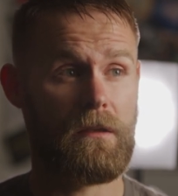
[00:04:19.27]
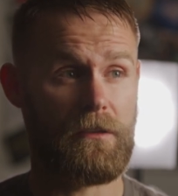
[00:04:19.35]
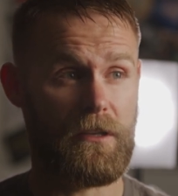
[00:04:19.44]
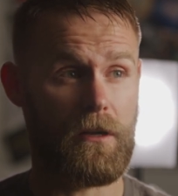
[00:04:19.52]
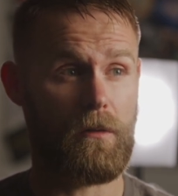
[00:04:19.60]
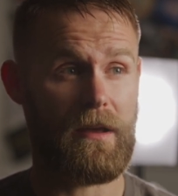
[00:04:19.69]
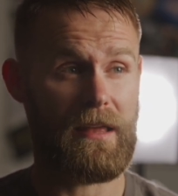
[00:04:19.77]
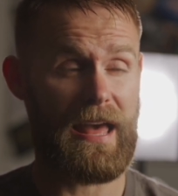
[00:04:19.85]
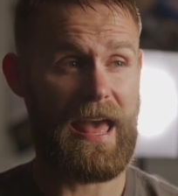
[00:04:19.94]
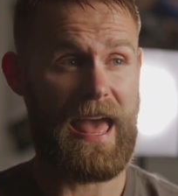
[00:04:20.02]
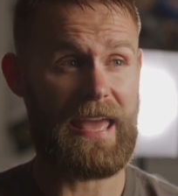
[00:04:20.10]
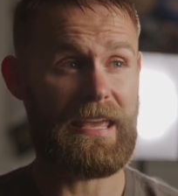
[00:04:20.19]
You know,
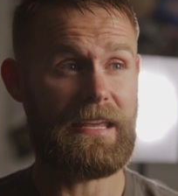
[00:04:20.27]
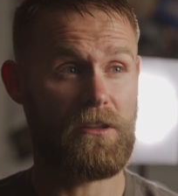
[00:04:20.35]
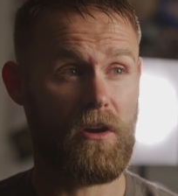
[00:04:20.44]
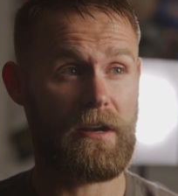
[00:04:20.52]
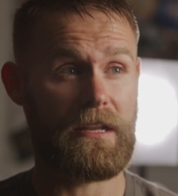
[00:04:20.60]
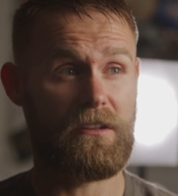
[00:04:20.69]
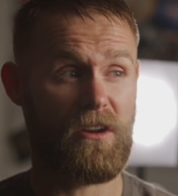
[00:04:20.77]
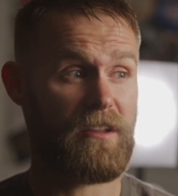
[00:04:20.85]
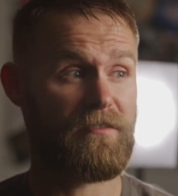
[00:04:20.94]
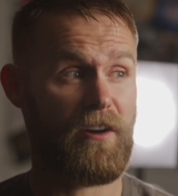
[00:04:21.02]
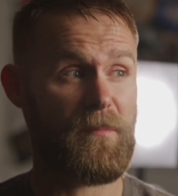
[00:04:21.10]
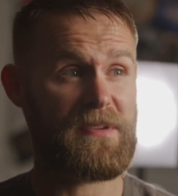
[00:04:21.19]
80, 90,
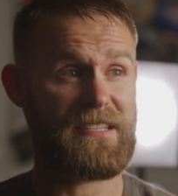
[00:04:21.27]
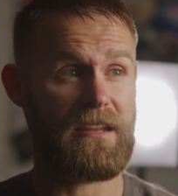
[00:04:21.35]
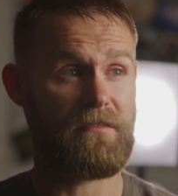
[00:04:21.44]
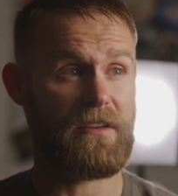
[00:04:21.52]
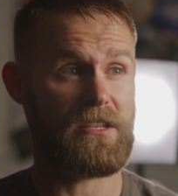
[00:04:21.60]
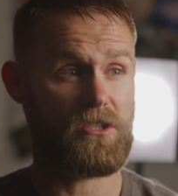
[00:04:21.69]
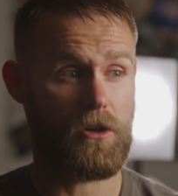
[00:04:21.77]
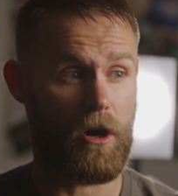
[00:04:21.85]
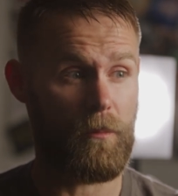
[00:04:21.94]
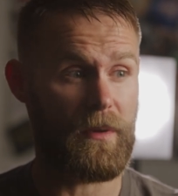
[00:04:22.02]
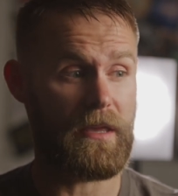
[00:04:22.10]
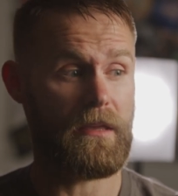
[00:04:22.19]
95% of it has got
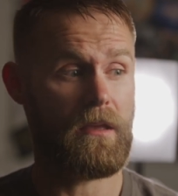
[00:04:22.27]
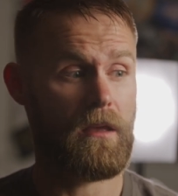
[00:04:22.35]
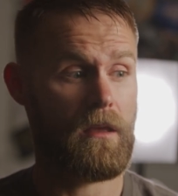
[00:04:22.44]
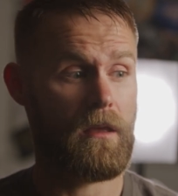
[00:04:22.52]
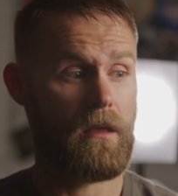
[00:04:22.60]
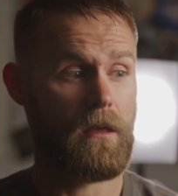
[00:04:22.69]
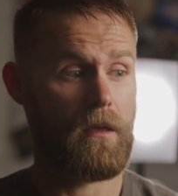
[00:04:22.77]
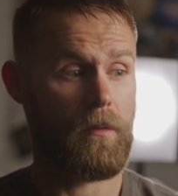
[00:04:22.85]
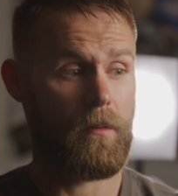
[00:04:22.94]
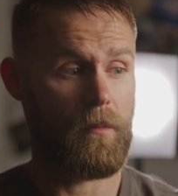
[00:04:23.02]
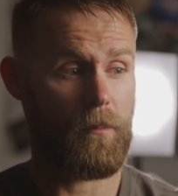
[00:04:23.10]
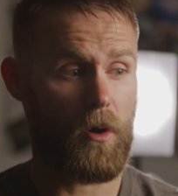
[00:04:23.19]
to be
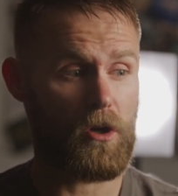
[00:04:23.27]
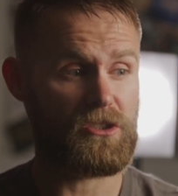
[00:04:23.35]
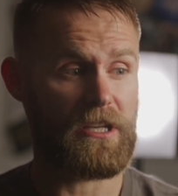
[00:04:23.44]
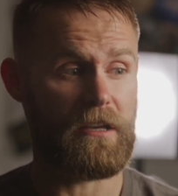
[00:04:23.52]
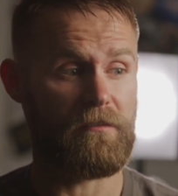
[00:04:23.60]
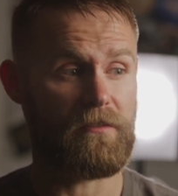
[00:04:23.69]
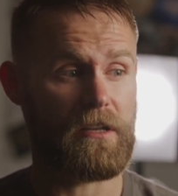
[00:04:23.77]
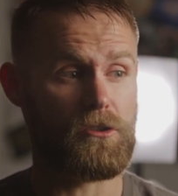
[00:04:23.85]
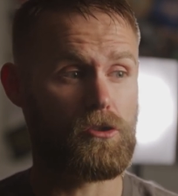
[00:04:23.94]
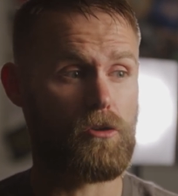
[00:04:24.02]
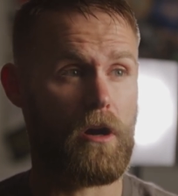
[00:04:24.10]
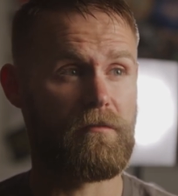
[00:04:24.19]
positive and
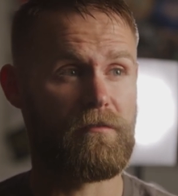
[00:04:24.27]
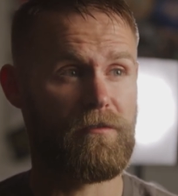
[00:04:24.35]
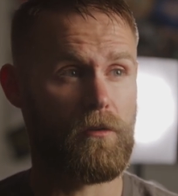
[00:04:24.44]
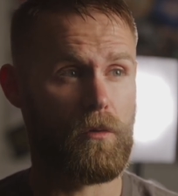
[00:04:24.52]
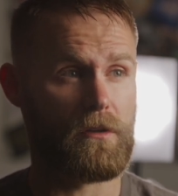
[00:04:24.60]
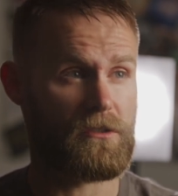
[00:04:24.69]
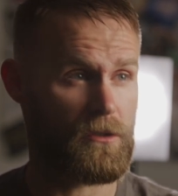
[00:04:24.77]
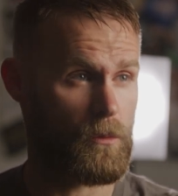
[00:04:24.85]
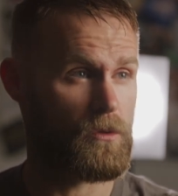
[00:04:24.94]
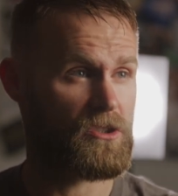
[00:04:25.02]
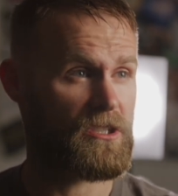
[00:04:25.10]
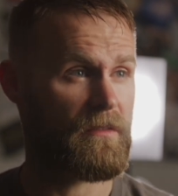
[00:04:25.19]
driving forward
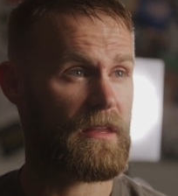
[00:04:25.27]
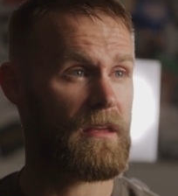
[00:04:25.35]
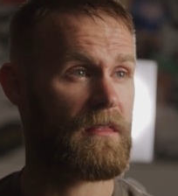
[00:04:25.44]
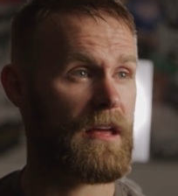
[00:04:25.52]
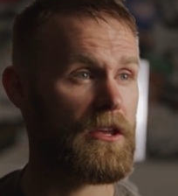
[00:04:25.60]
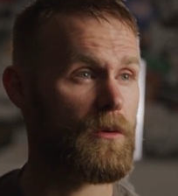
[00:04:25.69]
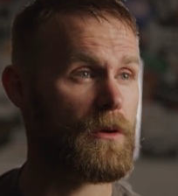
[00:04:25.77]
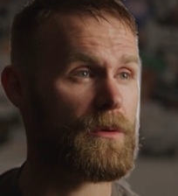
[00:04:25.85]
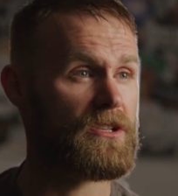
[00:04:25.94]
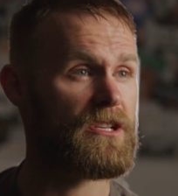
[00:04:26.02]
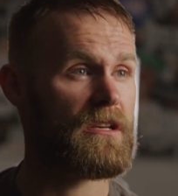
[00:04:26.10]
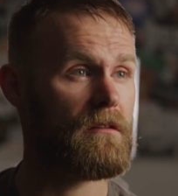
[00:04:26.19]
towards something that you want to
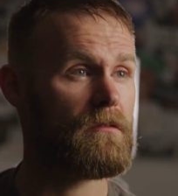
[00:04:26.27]
achieve.